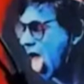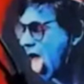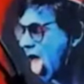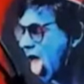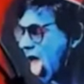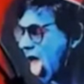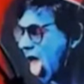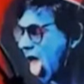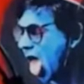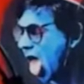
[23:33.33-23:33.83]

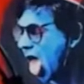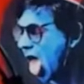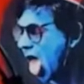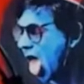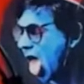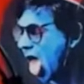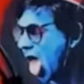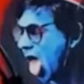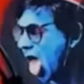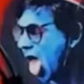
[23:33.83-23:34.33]

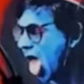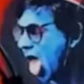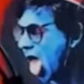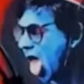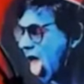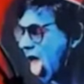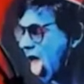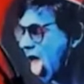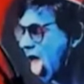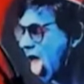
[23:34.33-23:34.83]

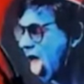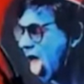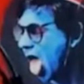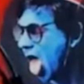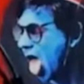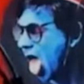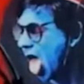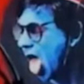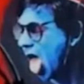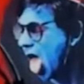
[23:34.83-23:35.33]

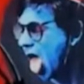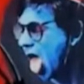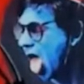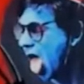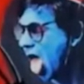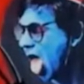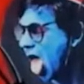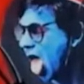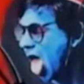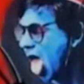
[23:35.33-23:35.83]

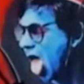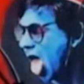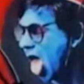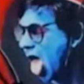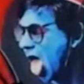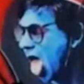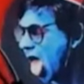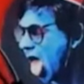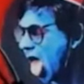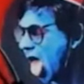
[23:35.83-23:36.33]

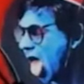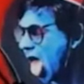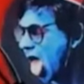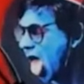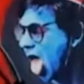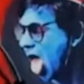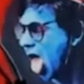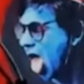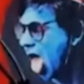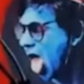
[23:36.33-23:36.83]

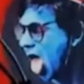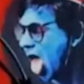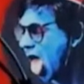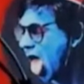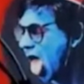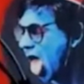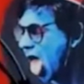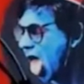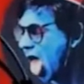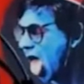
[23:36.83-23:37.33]

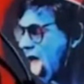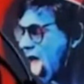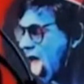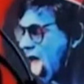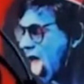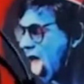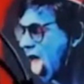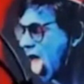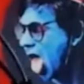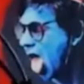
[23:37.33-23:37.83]

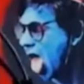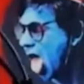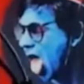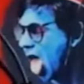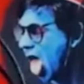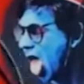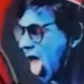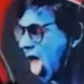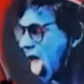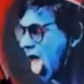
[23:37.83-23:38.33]

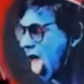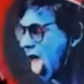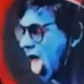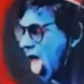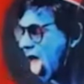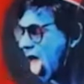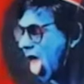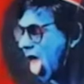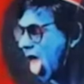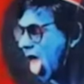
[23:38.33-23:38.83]

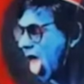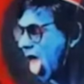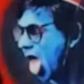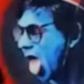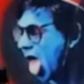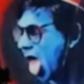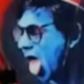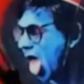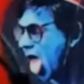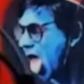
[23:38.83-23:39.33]

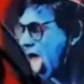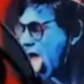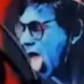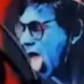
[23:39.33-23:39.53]
This person isn't speaking.